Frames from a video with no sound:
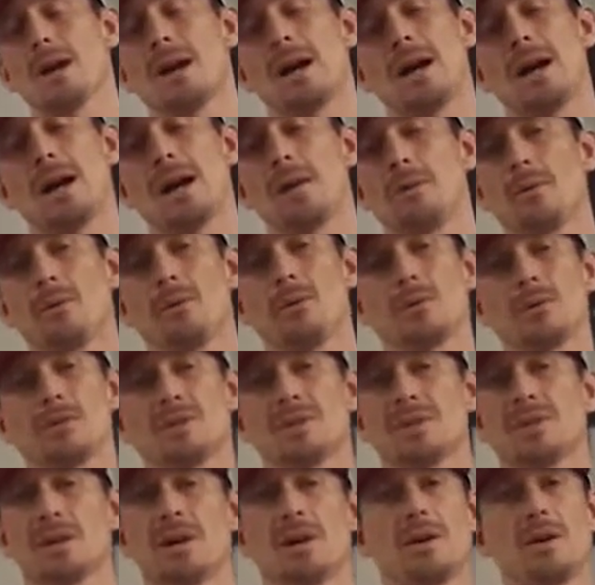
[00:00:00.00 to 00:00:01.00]
I don't know what to
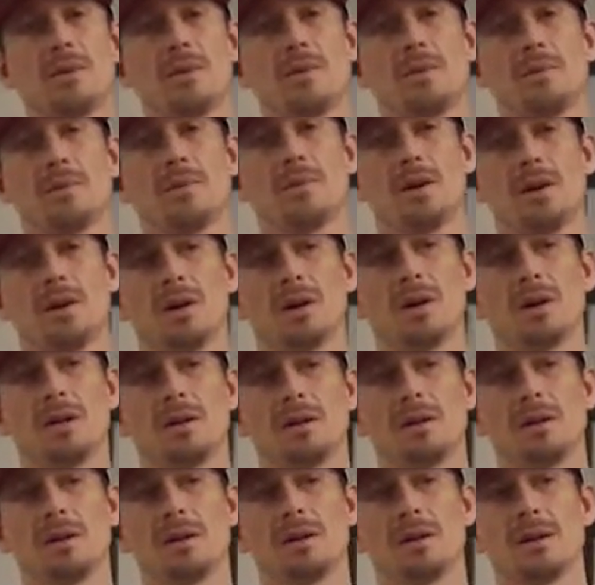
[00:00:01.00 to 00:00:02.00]
tell you,
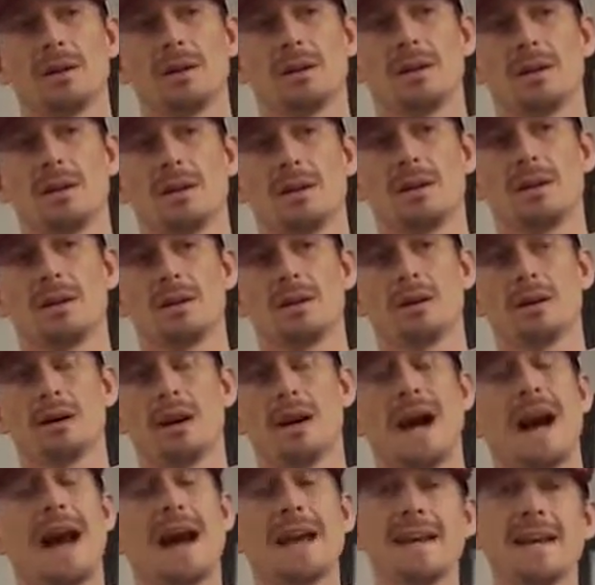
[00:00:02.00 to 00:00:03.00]
but
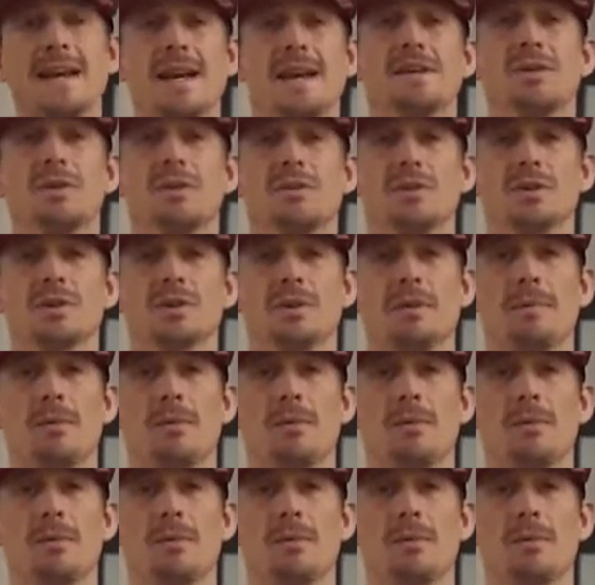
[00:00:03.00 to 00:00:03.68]
I can't do this on